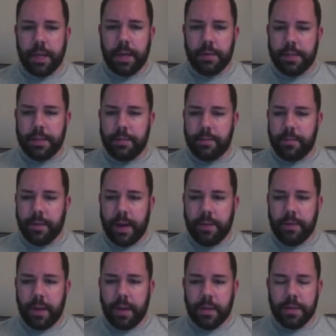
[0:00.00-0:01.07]
that was the
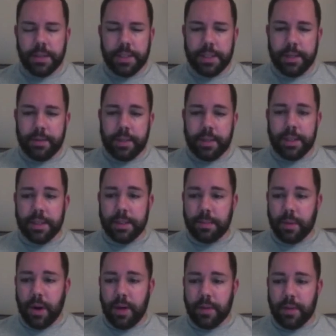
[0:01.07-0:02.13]
$5.70
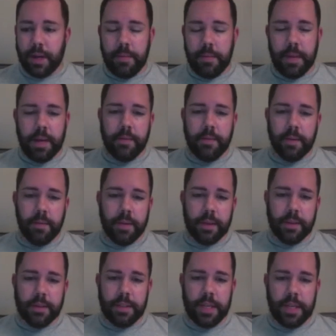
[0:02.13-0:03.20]
profit I made from
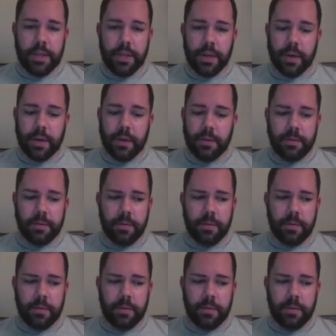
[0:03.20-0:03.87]
a t-shirt